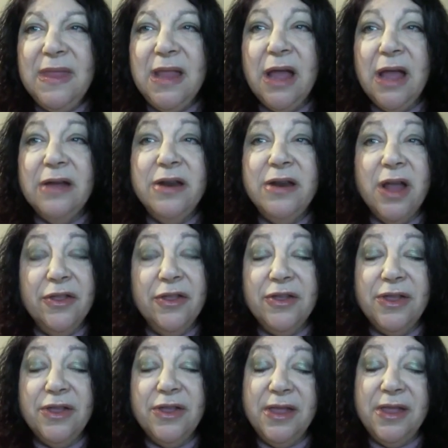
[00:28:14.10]
Another
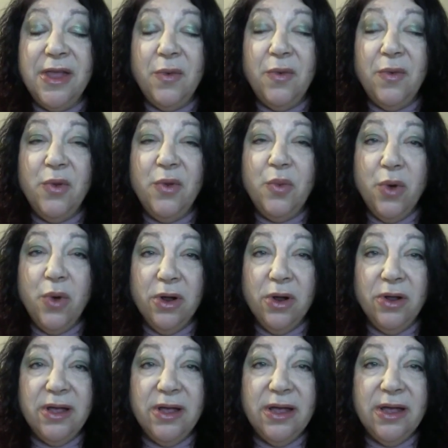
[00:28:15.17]
thing that will
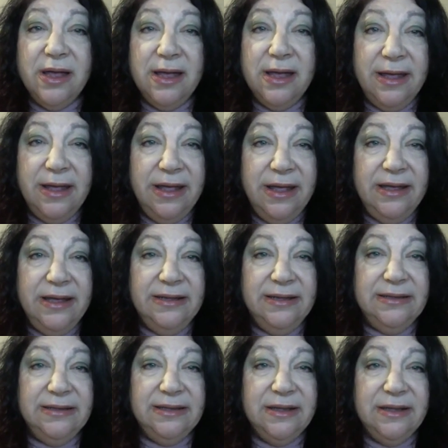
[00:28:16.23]
work
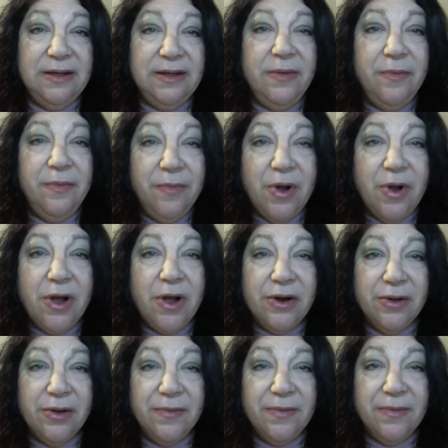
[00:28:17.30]
is barter,